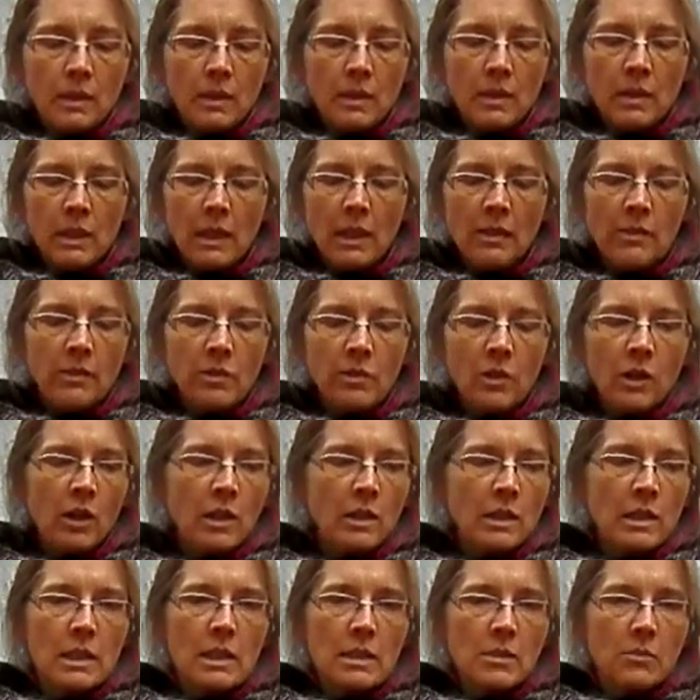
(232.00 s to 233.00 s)
The other
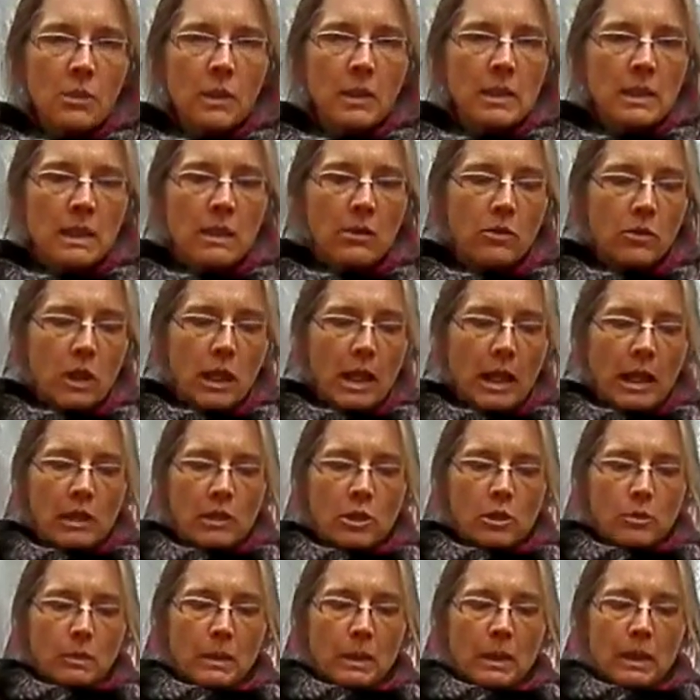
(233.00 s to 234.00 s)
dogs, it's right down the
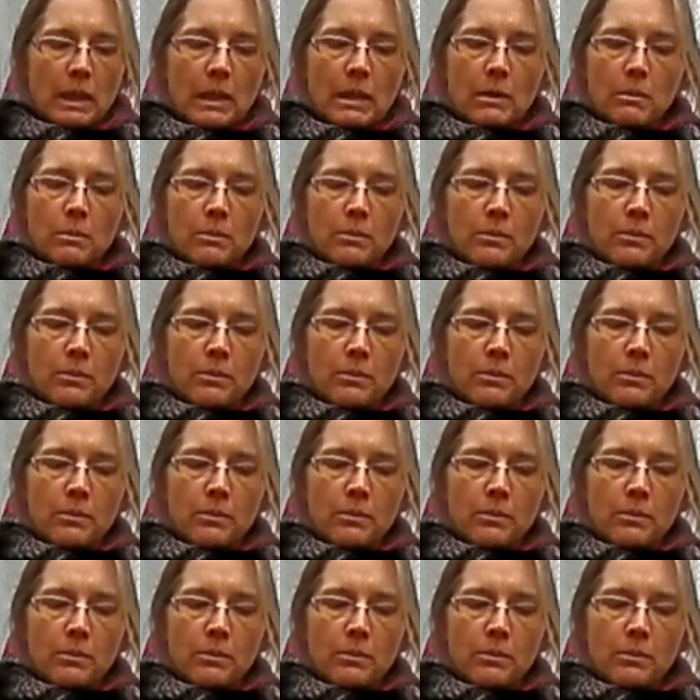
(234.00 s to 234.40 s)
hatch, but him,